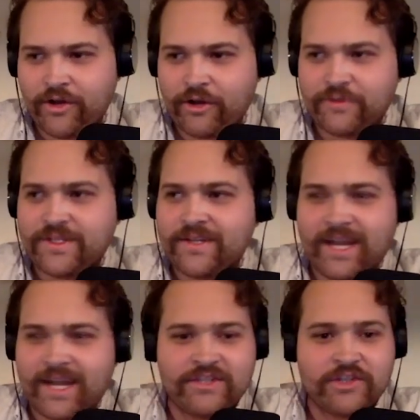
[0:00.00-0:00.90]
all goes into
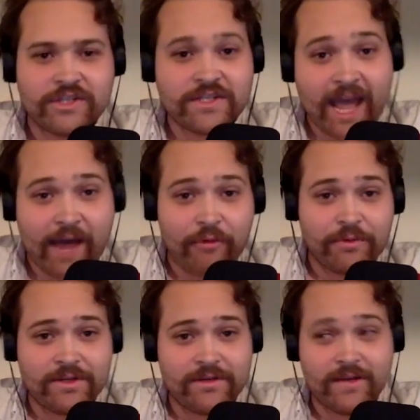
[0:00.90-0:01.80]
that is just
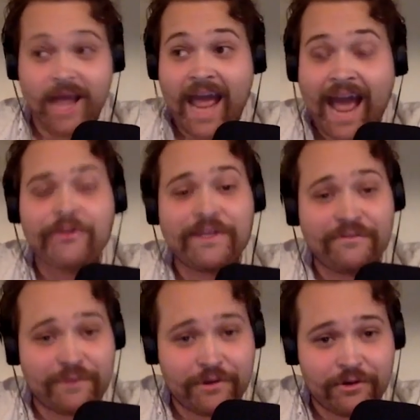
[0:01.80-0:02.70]
how
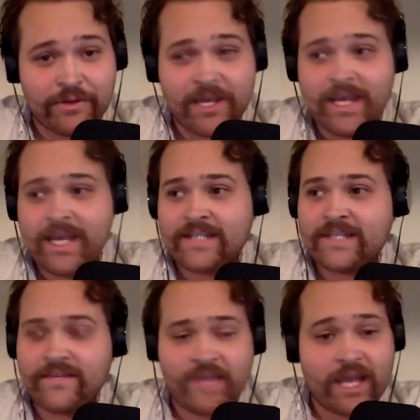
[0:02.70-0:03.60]
difficult it is
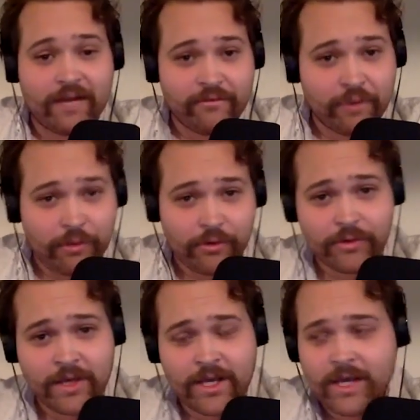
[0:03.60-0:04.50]
to even get a foothold,